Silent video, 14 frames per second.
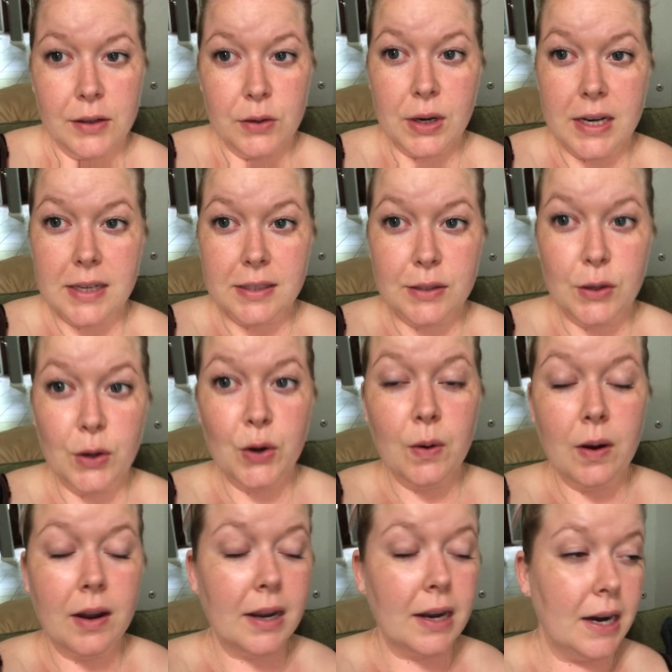Okay,
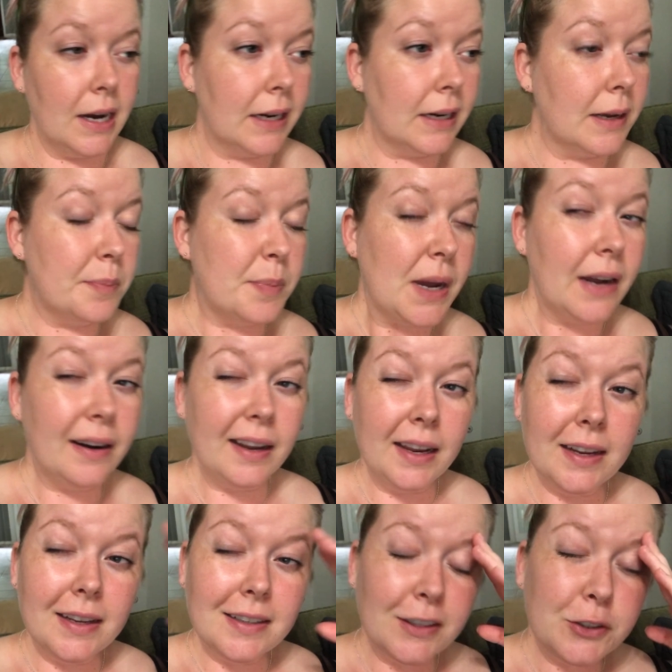so I got about
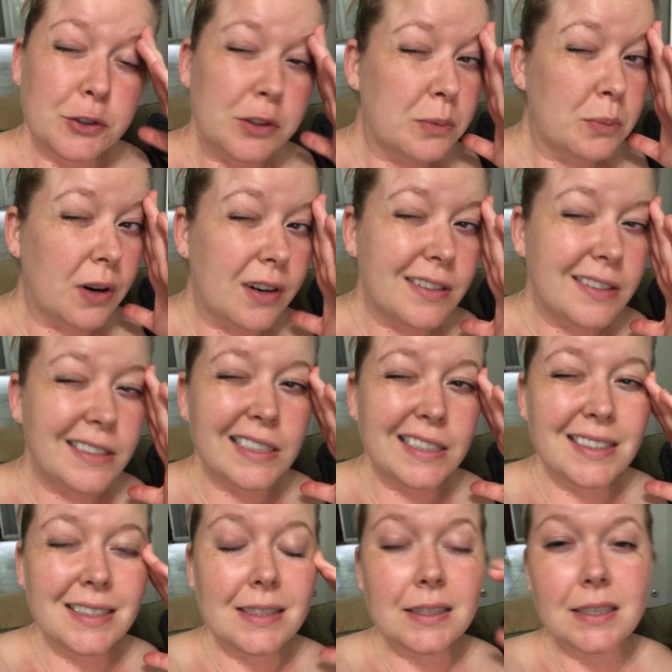800 words
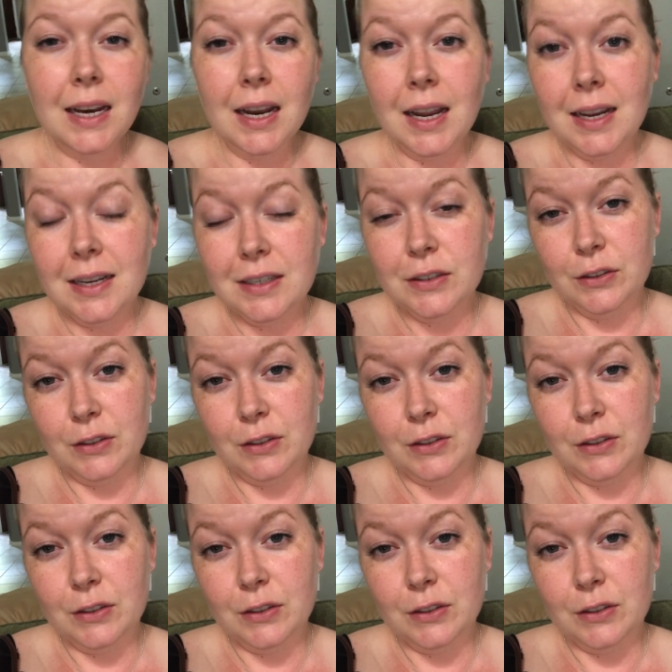in today,